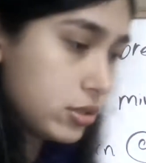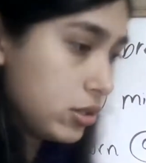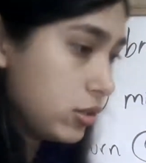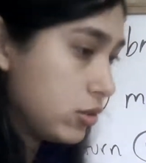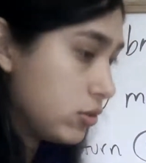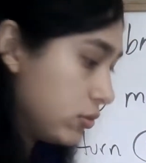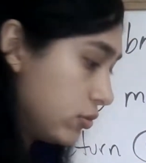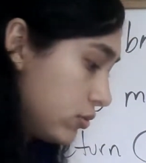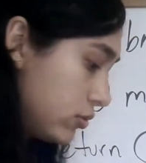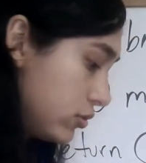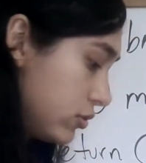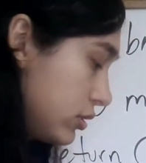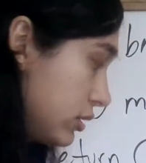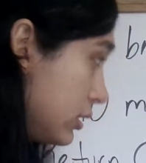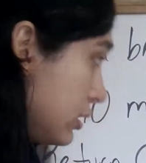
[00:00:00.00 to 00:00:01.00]
so
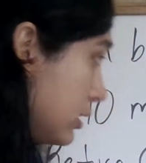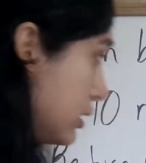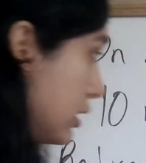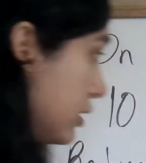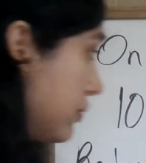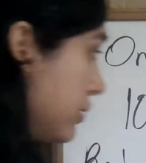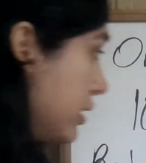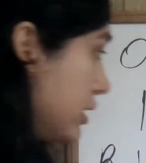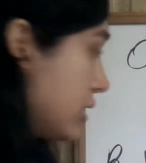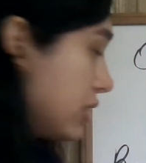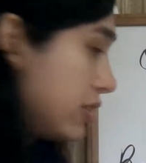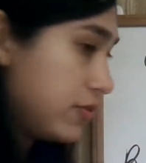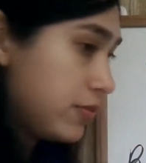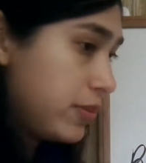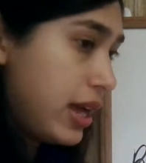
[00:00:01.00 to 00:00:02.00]
10 minutes
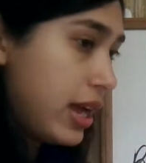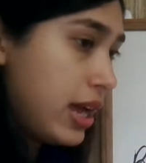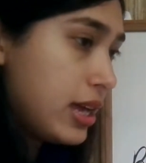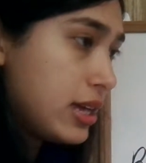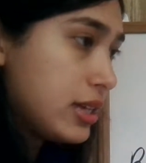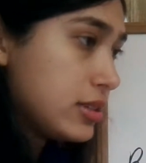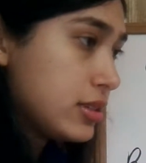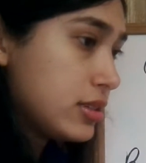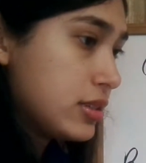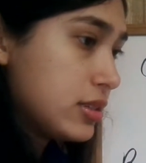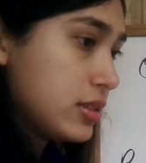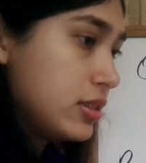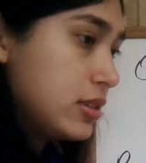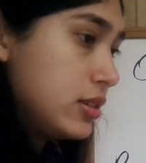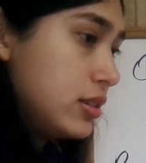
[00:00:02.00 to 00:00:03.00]
have passed.